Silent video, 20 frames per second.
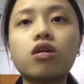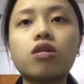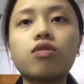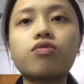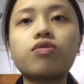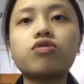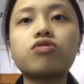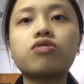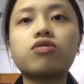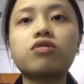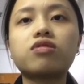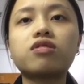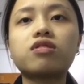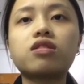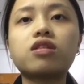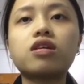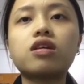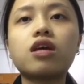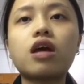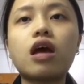which is
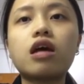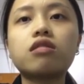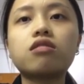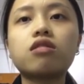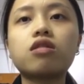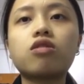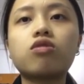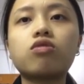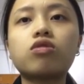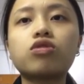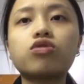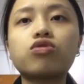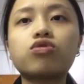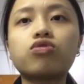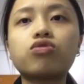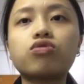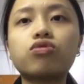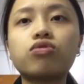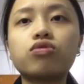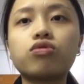Ts equals
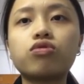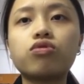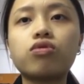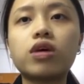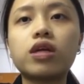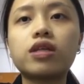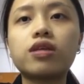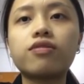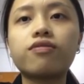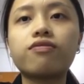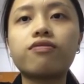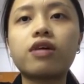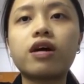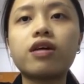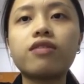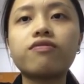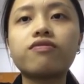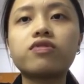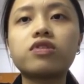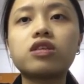to
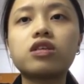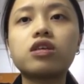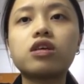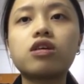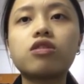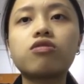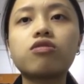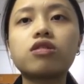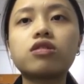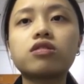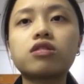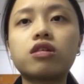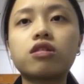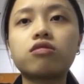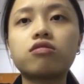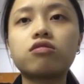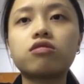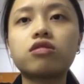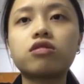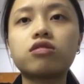25 degrees
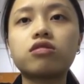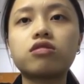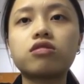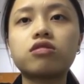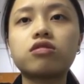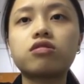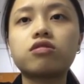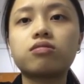Celsius.